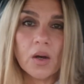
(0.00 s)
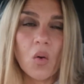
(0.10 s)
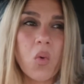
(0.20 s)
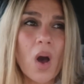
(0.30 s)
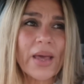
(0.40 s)

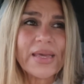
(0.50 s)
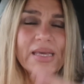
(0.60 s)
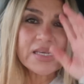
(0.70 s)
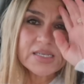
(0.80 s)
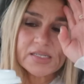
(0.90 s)
Why
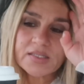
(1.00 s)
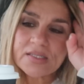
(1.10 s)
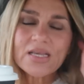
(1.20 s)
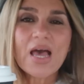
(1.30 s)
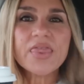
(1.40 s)

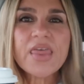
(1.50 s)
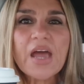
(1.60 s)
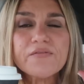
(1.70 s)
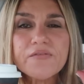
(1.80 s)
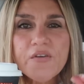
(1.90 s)
is
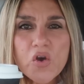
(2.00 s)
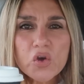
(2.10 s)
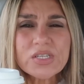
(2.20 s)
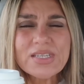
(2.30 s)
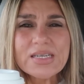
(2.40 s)
that
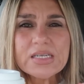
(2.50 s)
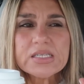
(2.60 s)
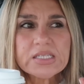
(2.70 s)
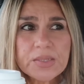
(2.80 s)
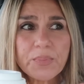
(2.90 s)
first
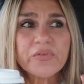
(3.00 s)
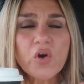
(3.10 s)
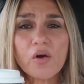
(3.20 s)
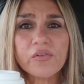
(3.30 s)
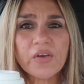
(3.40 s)
sip of
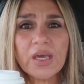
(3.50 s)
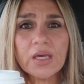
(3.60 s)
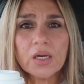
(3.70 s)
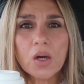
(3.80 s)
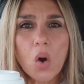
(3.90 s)
coffee
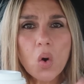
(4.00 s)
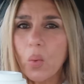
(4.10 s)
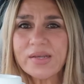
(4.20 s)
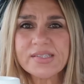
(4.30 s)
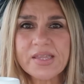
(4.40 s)

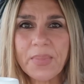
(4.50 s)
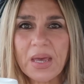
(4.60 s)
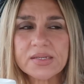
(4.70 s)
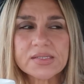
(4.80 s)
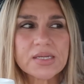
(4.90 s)
always the
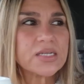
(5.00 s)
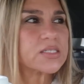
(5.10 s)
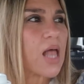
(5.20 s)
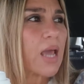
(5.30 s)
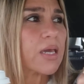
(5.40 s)
best?
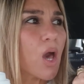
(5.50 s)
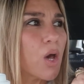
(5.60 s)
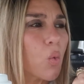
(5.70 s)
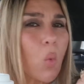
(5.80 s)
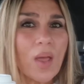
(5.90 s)
It's like
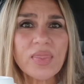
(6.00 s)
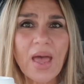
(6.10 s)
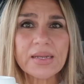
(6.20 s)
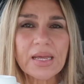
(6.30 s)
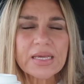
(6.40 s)
when
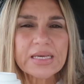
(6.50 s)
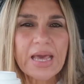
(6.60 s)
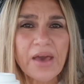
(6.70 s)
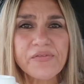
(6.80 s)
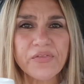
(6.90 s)
that
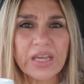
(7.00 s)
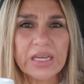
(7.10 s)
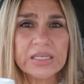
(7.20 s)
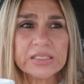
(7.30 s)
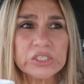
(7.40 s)

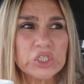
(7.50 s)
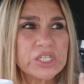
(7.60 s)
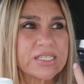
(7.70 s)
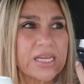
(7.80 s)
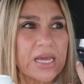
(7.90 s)
caffeine
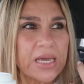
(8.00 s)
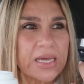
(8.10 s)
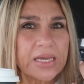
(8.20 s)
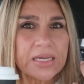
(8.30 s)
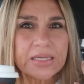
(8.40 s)

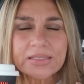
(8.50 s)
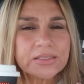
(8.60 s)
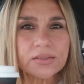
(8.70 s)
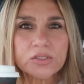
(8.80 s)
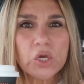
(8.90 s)

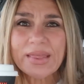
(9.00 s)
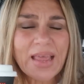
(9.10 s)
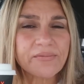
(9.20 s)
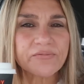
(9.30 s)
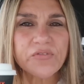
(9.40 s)
you get
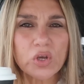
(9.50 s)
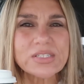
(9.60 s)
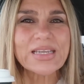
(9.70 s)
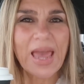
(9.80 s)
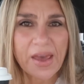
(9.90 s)
that
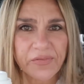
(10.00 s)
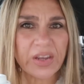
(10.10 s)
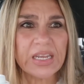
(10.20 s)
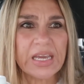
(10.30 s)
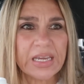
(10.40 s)
first
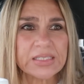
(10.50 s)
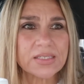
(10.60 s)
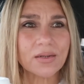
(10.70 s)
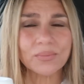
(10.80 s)
caffeine hit.